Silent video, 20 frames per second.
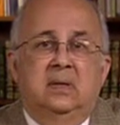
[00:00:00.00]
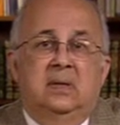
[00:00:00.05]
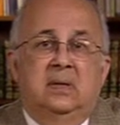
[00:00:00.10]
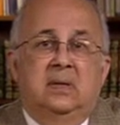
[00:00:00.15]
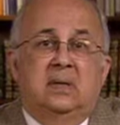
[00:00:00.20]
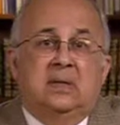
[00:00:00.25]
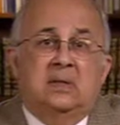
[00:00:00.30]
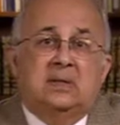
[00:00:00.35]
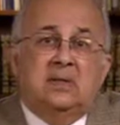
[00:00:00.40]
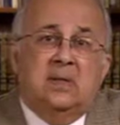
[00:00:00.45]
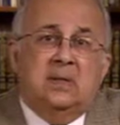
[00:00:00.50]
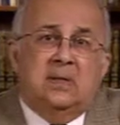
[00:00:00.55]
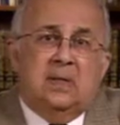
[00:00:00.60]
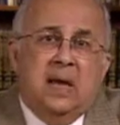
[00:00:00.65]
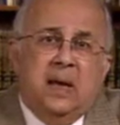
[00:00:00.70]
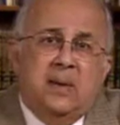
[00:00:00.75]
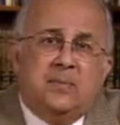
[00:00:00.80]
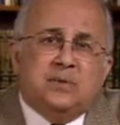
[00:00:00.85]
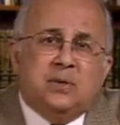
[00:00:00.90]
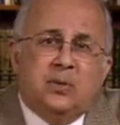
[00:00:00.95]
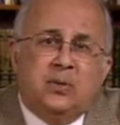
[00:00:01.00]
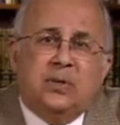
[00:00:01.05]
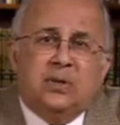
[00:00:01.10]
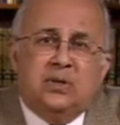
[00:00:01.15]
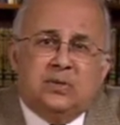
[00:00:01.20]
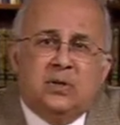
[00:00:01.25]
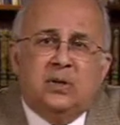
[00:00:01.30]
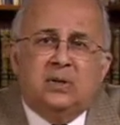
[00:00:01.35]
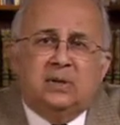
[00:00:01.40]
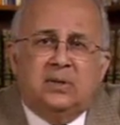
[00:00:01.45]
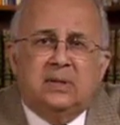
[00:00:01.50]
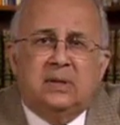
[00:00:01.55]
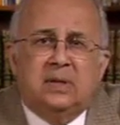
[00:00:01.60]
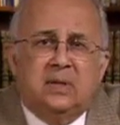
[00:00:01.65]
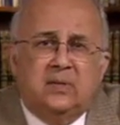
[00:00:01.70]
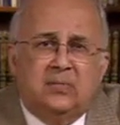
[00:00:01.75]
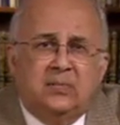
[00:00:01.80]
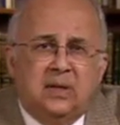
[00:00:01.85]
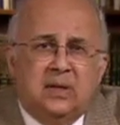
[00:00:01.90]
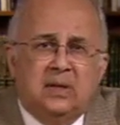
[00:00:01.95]
It is not absolutely certain
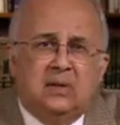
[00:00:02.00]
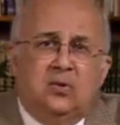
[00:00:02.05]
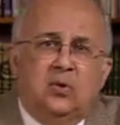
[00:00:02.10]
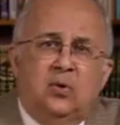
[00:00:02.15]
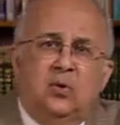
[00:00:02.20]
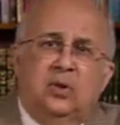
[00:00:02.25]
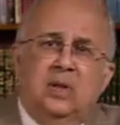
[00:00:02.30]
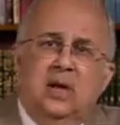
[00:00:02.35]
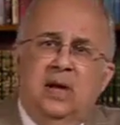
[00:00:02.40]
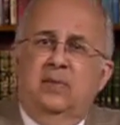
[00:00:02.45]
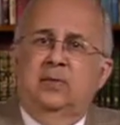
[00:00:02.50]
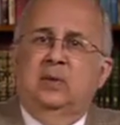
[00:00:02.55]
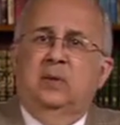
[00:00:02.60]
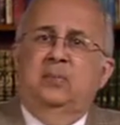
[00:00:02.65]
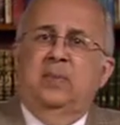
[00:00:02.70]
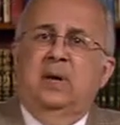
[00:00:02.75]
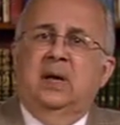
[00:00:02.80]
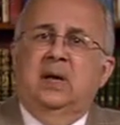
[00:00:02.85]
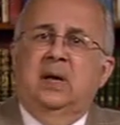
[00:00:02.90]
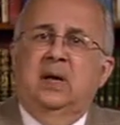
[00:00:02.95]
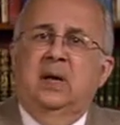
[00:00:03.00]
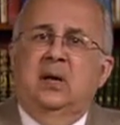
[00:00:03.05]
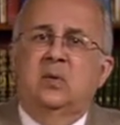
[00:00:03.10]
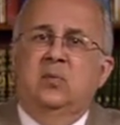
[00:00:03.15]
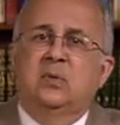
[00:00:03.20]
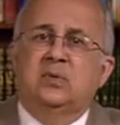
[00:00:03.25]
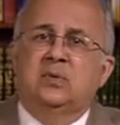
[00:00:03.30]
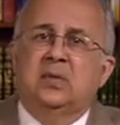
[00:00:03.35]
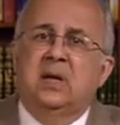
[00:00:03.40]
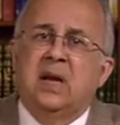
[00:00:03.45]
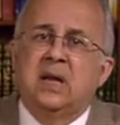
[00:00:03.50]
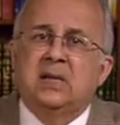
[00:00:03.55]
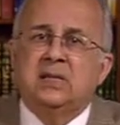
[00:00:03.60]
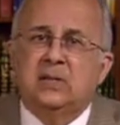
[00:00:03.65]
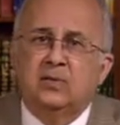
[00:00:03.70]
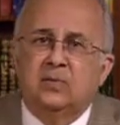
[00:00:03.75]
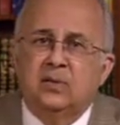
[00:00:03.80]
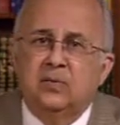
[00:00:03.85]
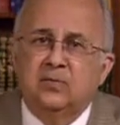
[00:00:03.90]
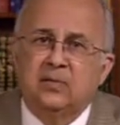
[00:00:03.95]
if it or the Haft Paikar was the
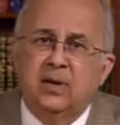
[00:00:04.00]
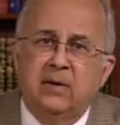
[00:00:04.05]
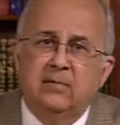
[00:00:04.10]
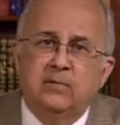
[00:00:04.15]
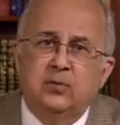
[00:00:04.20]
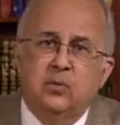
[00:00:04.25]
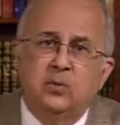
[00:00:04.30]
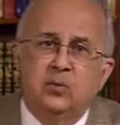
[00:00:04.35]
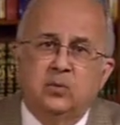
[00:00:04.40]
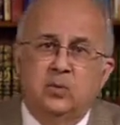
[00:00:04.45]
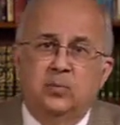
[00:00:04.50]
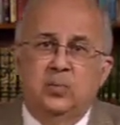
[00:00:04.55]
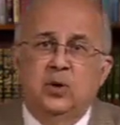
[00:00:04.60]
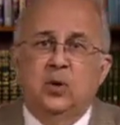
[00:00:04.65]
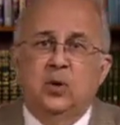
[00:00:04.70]
last of the five jewels to be